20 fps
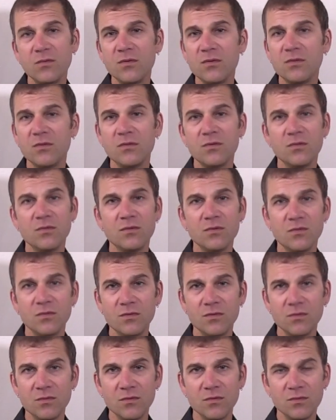
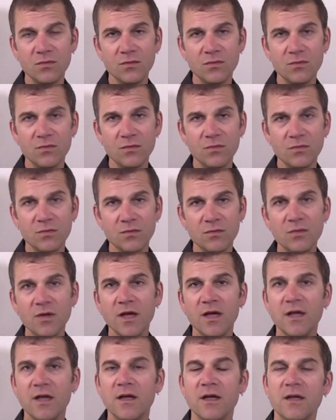you.
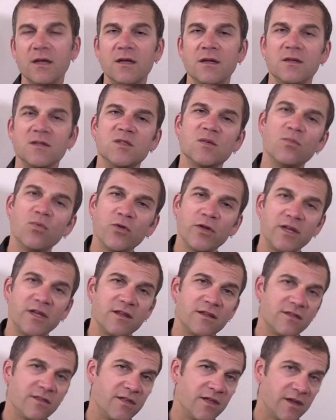To bring
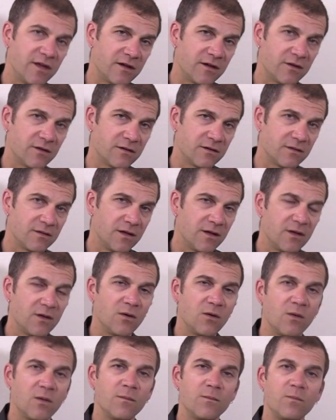it there
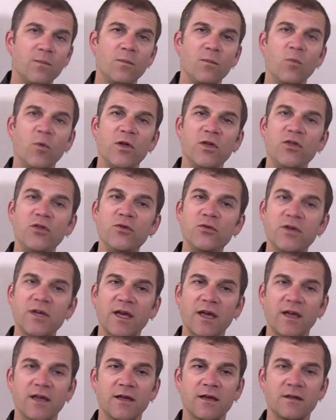where you
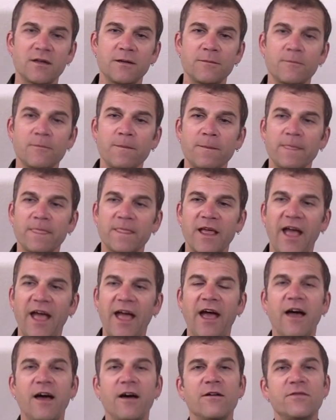can
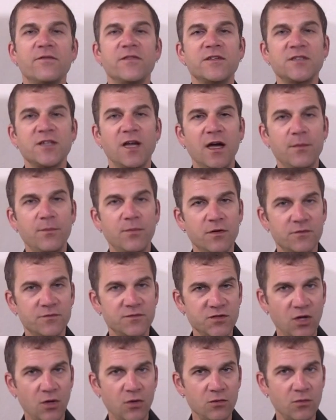have the type of
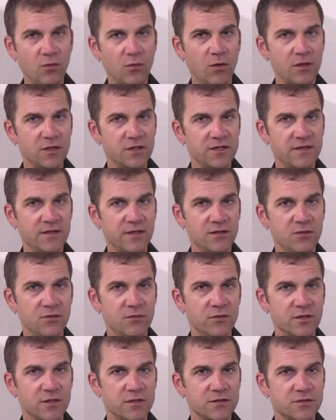tone quality that you
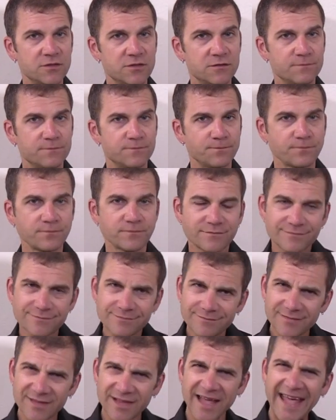wish
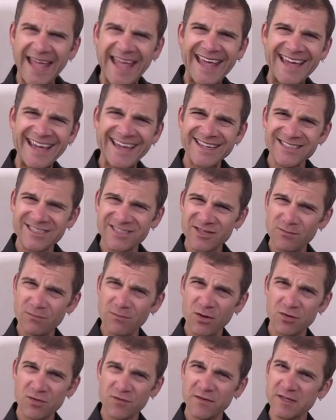and the
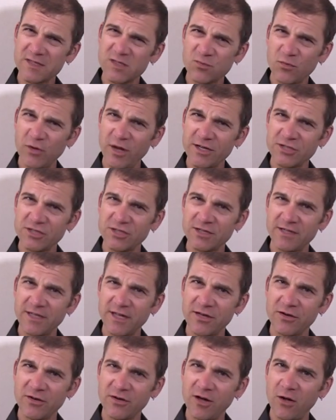mode of expression that
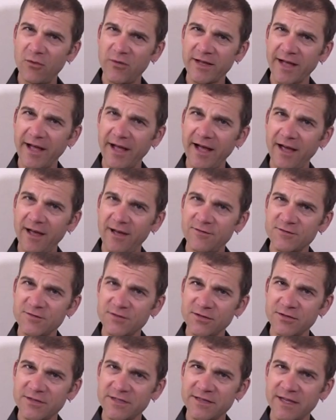you're going
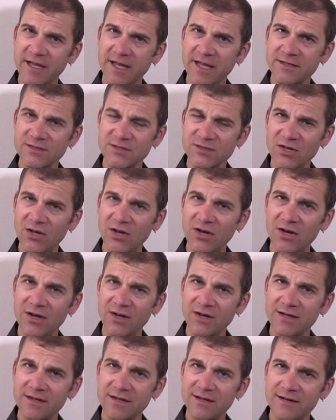after in that
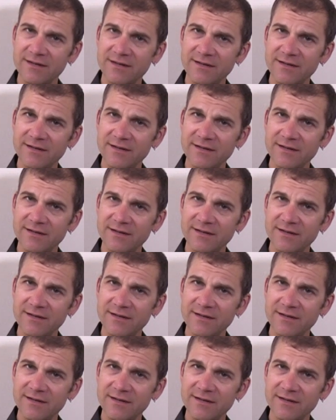song